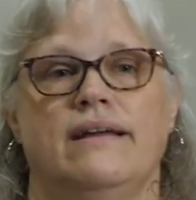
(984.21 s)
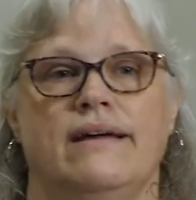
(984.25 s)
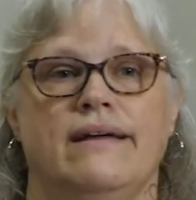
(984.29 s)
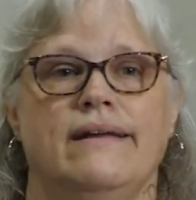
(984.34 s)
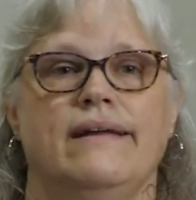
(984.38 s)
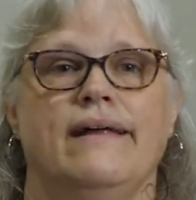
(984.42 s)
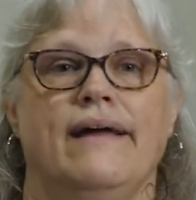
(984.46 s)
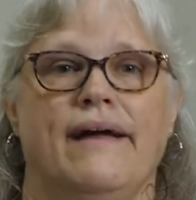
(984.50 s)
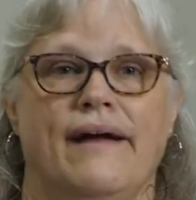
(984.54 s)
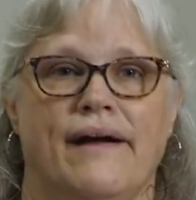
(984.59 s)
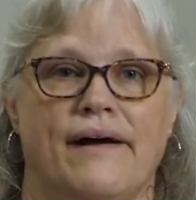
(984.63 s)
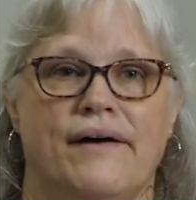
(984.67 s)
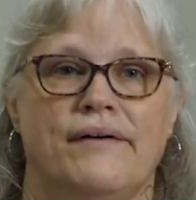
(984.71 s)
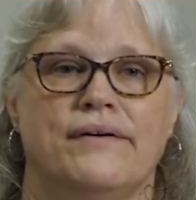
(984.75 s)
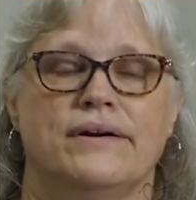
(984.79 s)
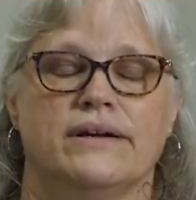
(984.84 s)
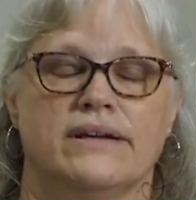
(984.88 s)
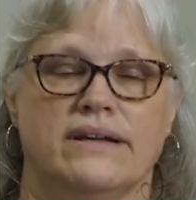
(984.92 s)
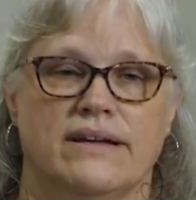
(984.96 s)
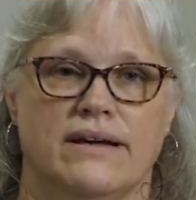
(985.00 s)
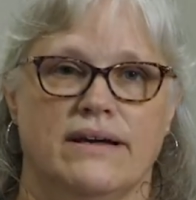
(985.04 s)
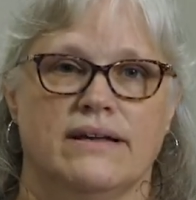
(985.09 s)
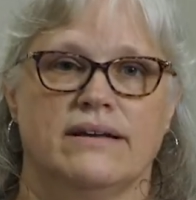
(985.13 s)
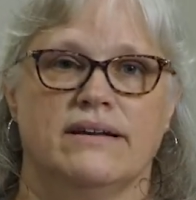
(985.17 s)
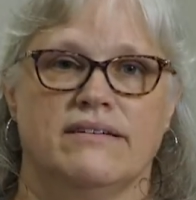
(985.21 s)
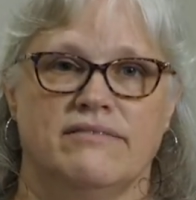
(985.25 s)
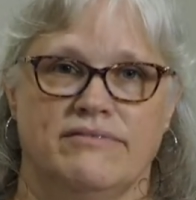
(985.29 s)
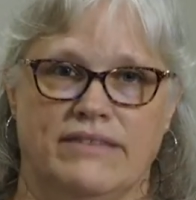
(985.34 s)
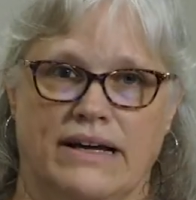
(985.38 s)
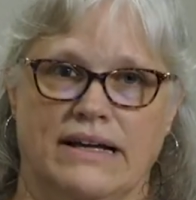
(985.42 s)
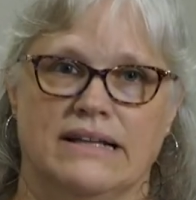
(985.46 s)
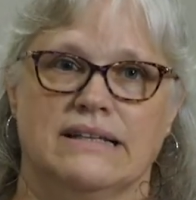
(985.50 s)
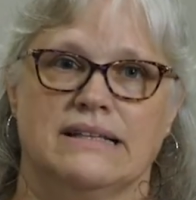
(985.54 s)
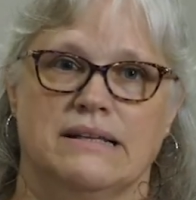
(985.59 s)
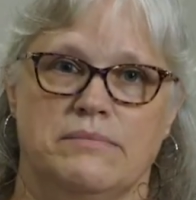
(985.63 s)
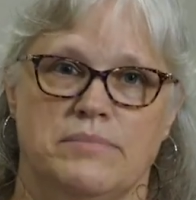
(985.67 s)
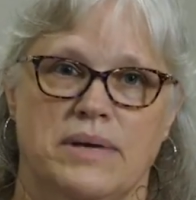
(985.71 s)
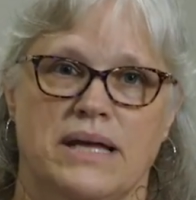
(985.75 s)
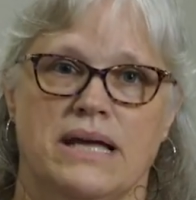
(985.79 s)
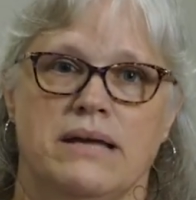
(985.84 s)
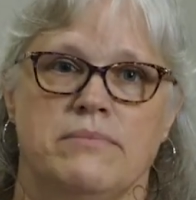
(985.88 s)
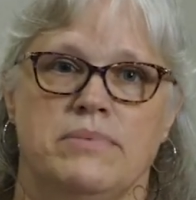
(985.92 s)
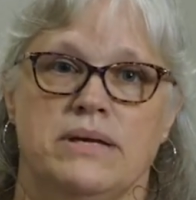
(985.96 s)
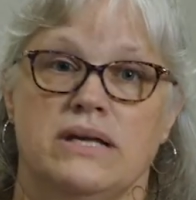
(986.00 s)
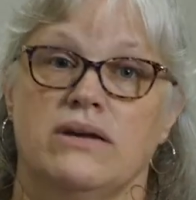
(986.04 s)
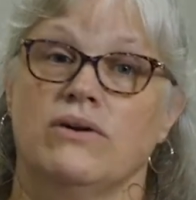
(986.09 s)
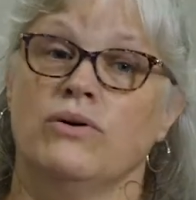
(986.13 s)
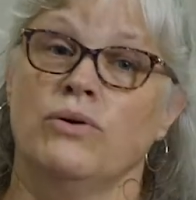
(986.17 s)
and how it can affect the
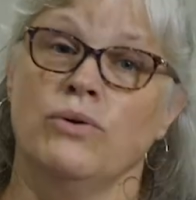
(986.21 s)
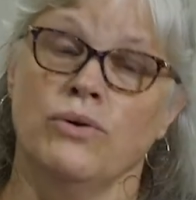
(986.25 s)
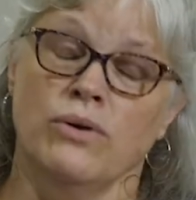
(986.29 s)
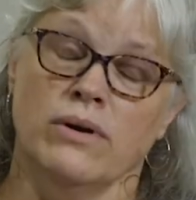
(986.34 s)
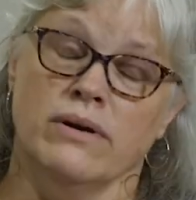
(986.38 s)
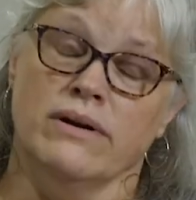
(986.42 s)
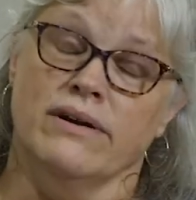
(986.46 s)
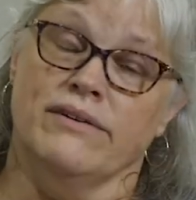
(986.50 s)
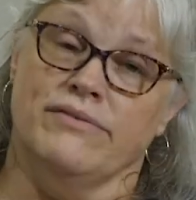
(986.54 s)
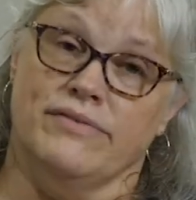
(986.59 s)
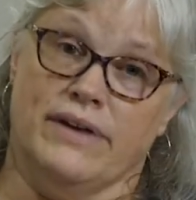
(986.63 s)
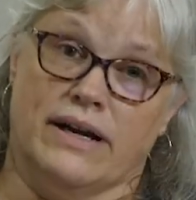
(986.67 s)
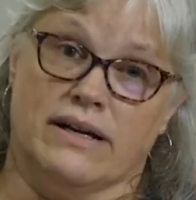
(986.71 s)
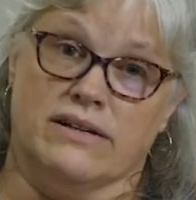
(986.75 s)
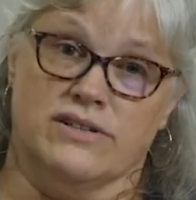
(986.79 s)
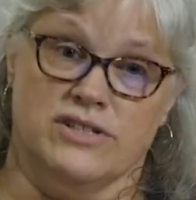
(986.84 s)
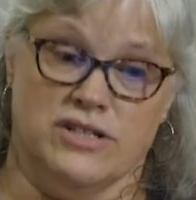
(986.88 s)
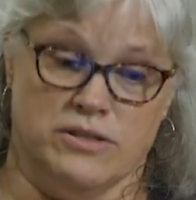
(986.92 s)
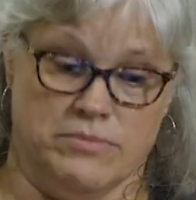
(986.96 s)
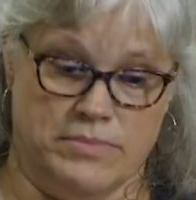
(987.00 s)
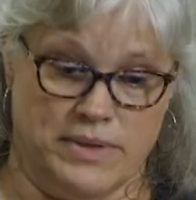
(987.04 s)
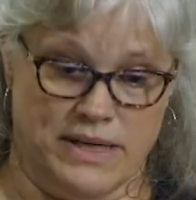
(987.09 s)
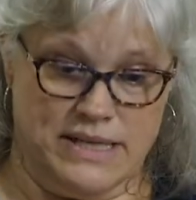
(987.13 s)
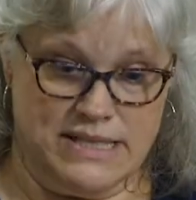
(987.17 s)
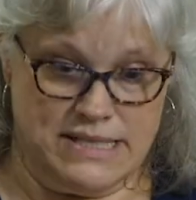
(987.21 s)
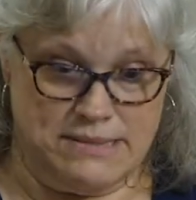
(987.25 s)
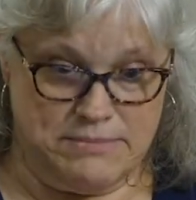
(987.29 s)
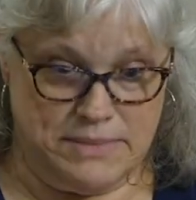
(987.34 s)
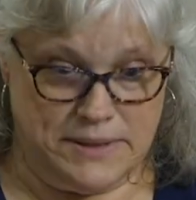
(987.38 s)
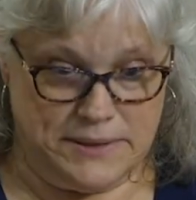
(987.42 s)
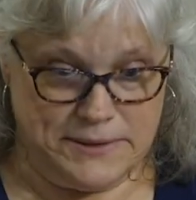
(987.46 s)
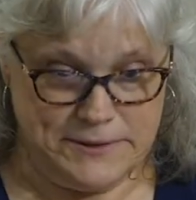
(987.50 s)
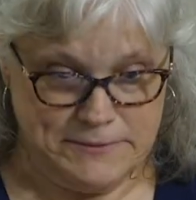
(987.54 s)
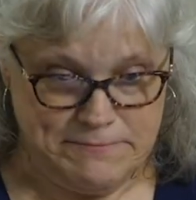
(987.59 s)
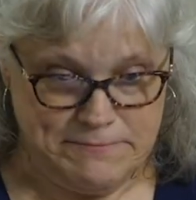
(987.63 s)
baby or affect your breast milk.